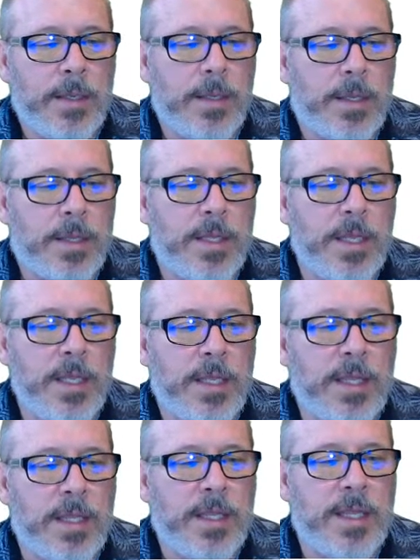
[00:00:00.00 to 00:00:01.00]
think
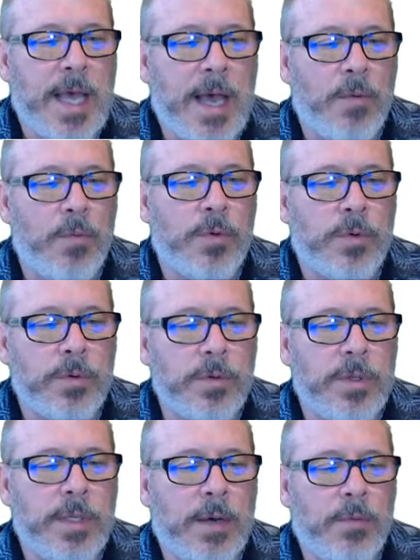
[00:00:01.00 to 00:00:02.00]

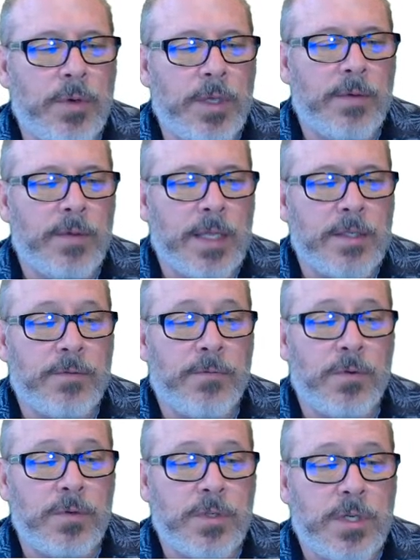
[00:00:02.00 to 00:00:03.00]
that's the
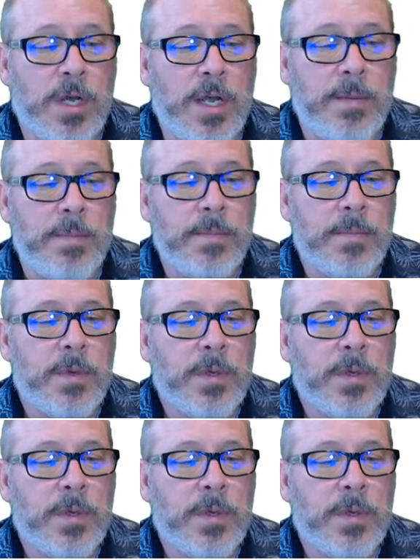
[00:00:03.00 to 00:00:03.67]
first time